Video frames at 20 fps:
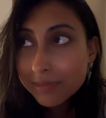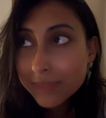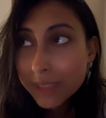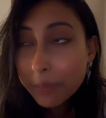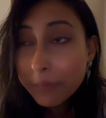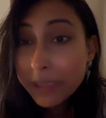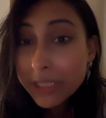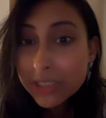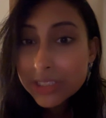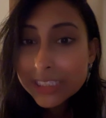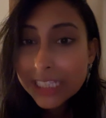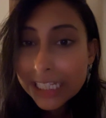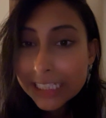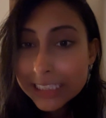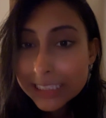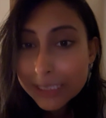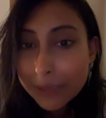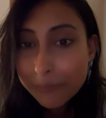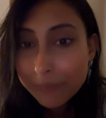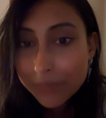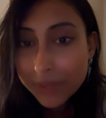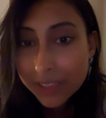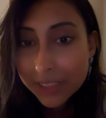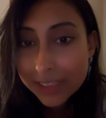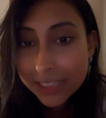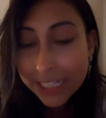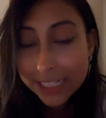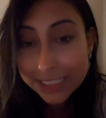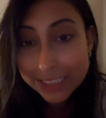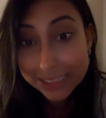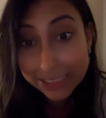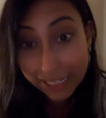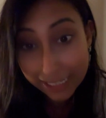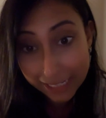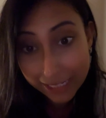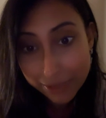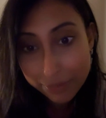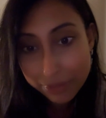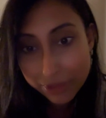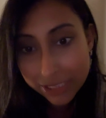because that's something that
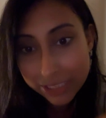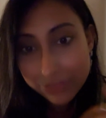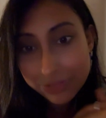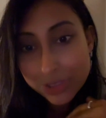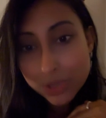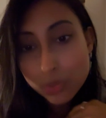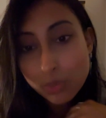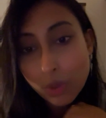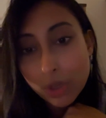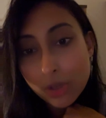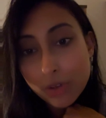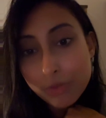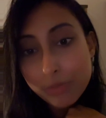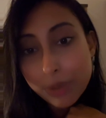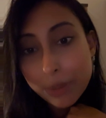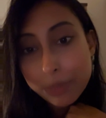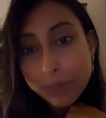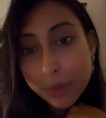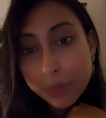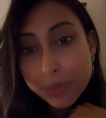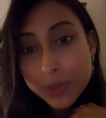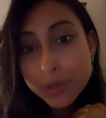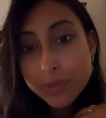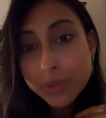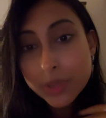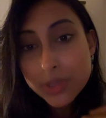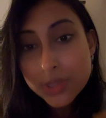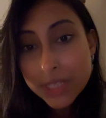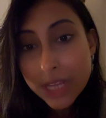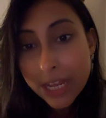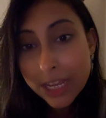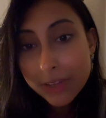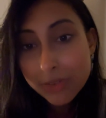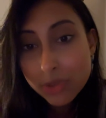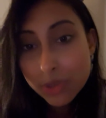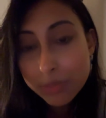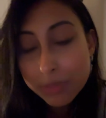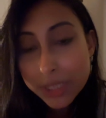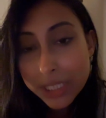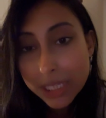I believe is one of my purpose, because I
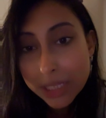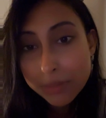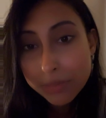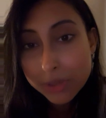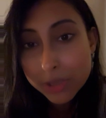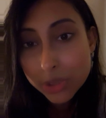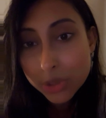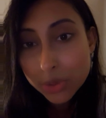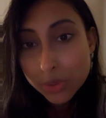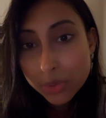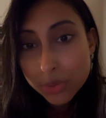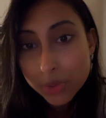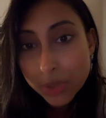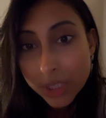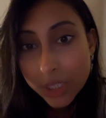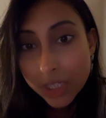will be able to